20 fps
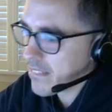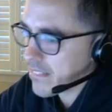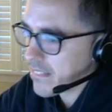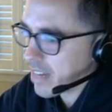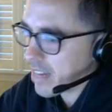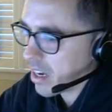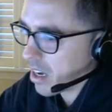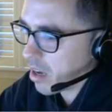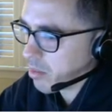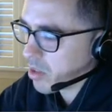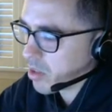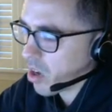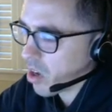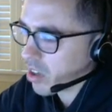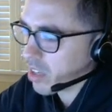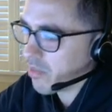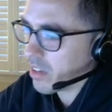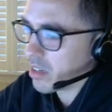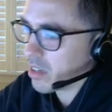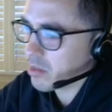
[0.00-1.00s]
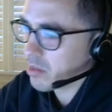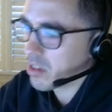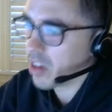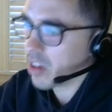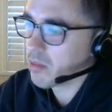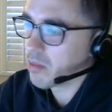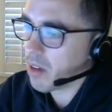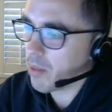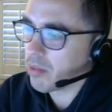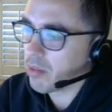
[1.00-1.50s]
Donkey Venom
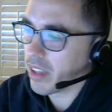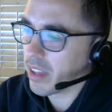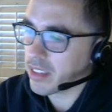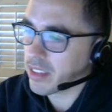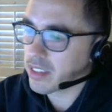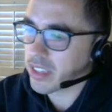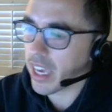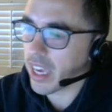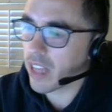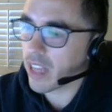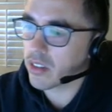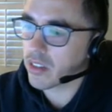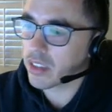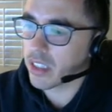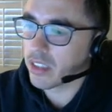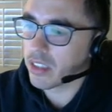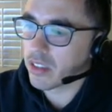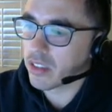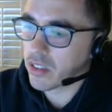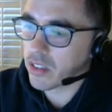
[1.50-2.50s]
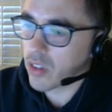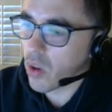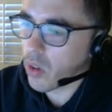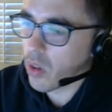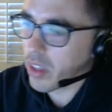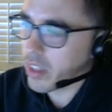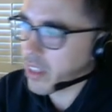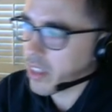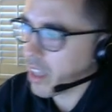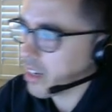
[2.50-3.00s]
talks about playing skaters against his
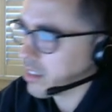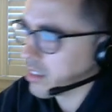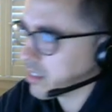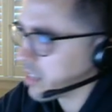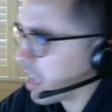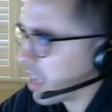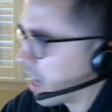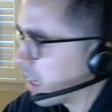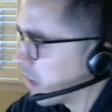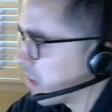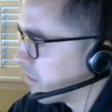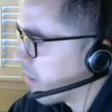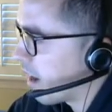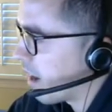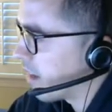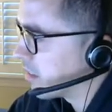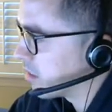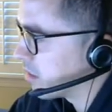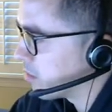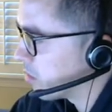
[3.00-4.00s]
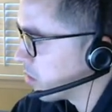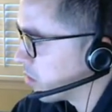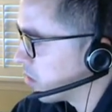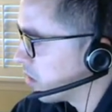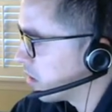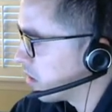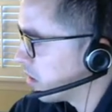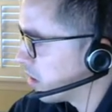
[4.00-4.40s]
goalie. That is not advisable.